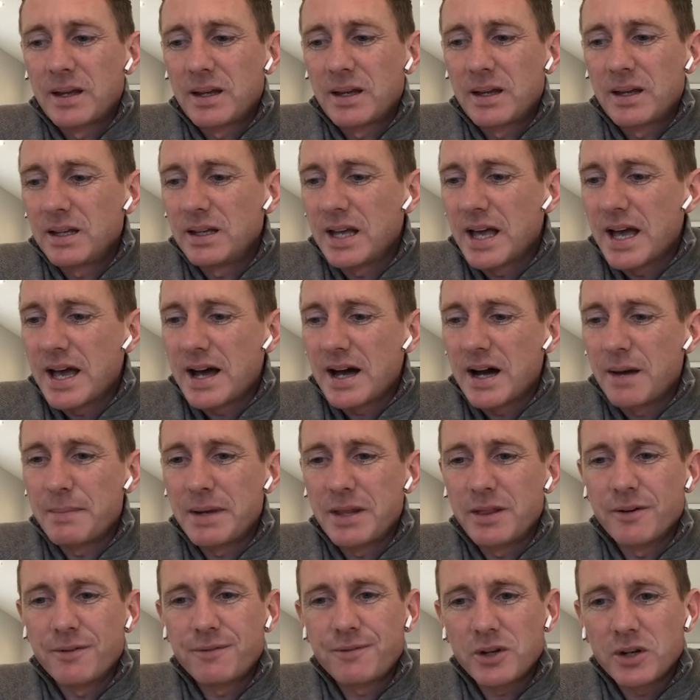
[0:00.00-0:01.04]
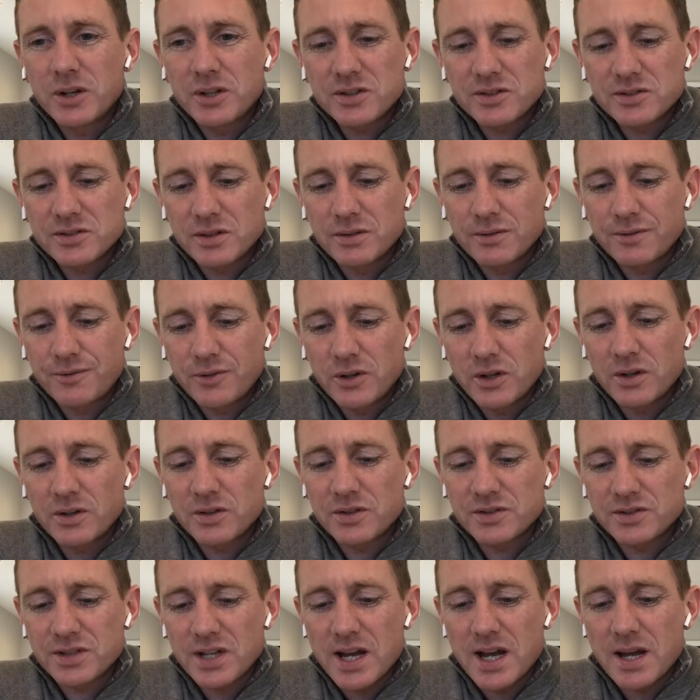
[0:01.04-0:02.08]
yeah, I mean, the
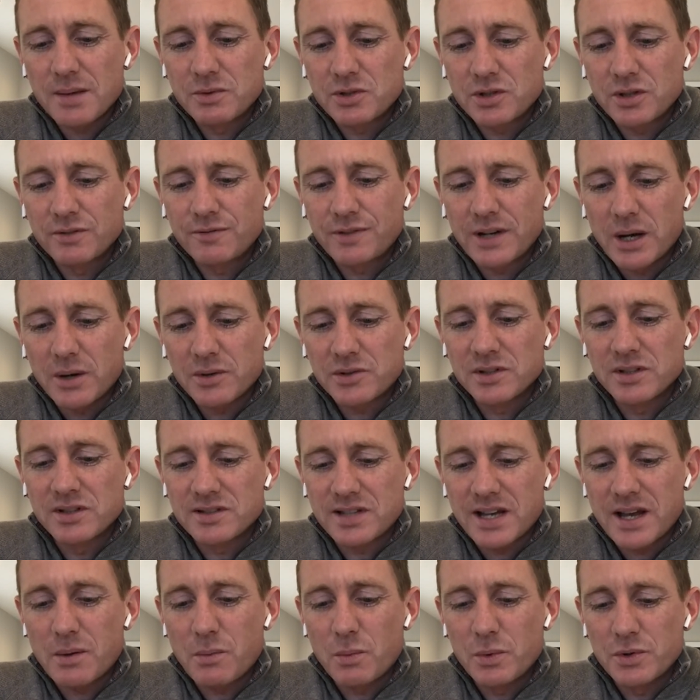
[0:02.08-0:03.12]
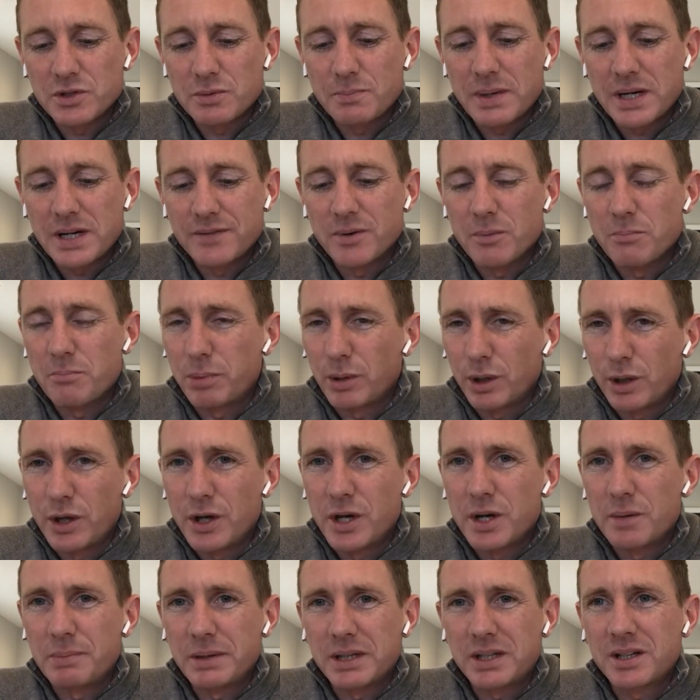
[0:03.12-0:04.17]
first time, 2010, was a bit of a
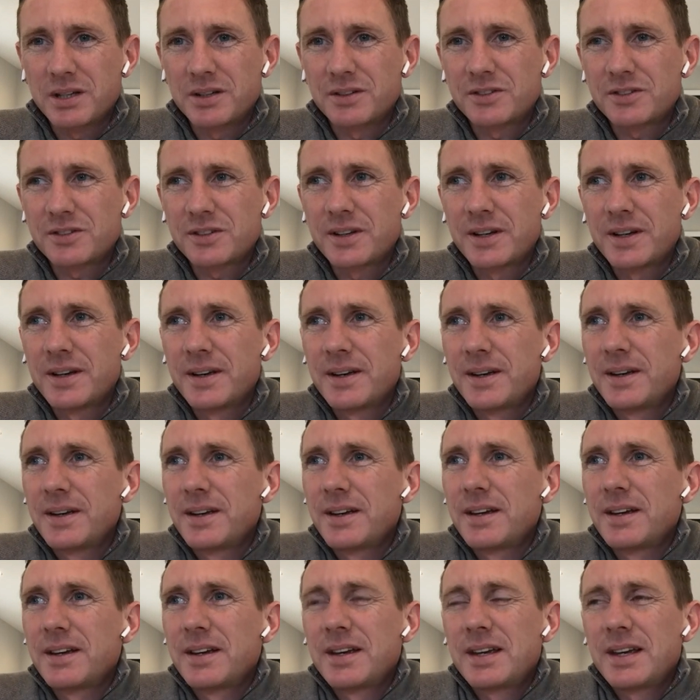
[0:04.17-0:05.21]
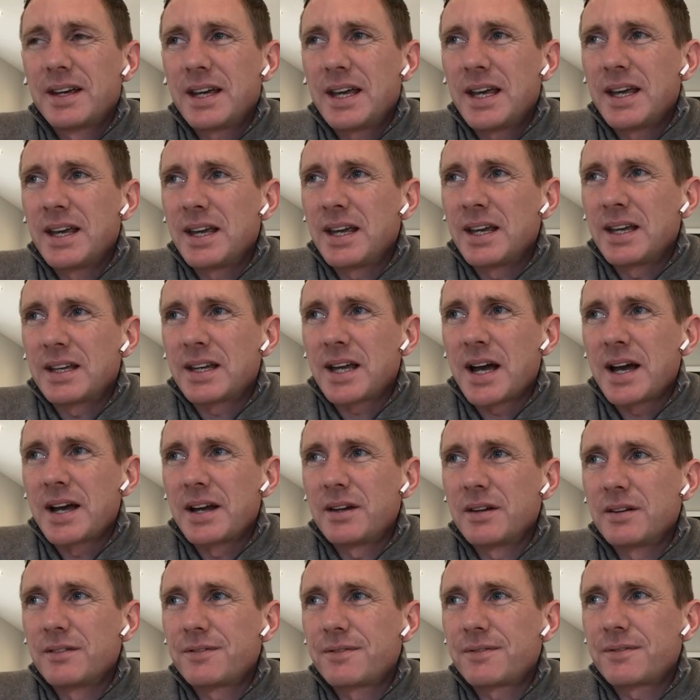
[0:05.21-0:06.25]
blur because it
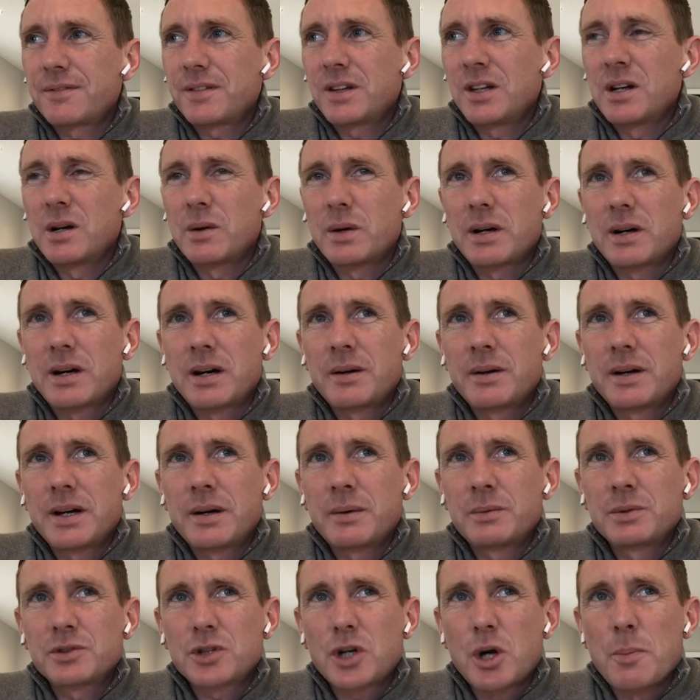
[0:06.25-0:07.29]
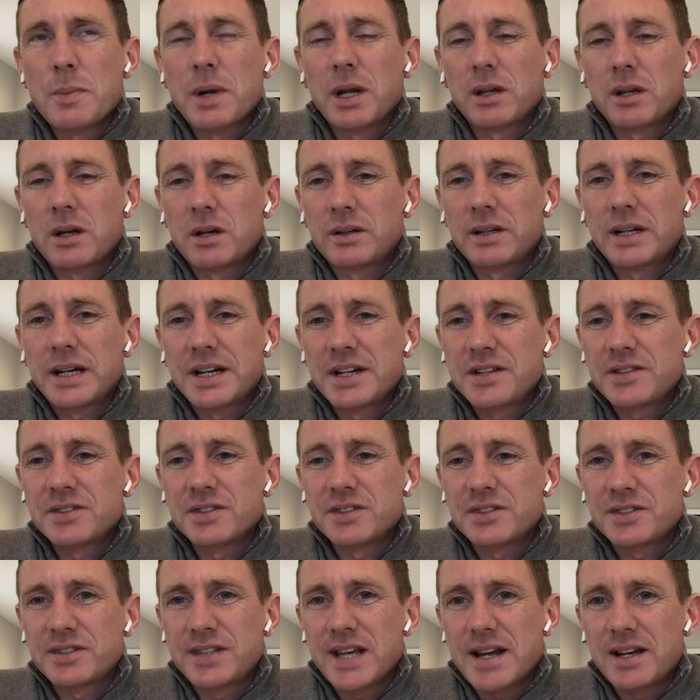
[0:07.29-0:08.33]
kind of, you know, I was coming along nice and
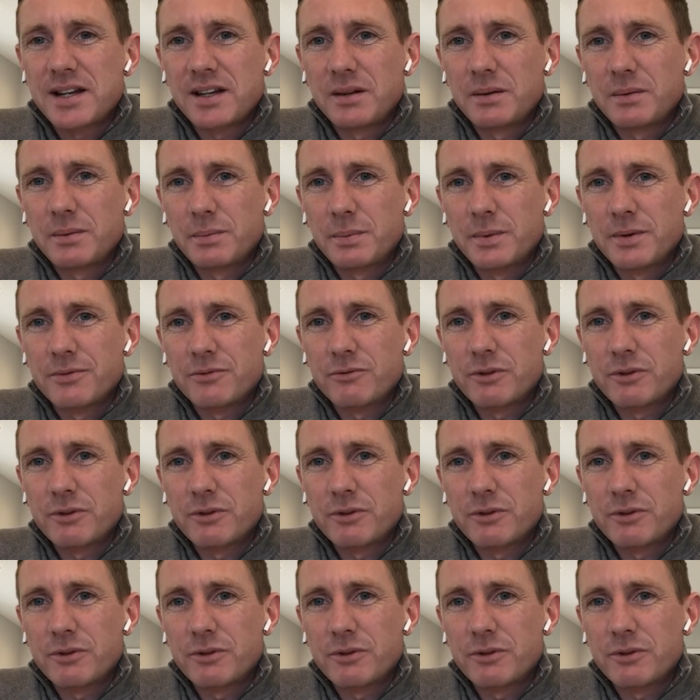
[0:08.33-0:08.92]
steady with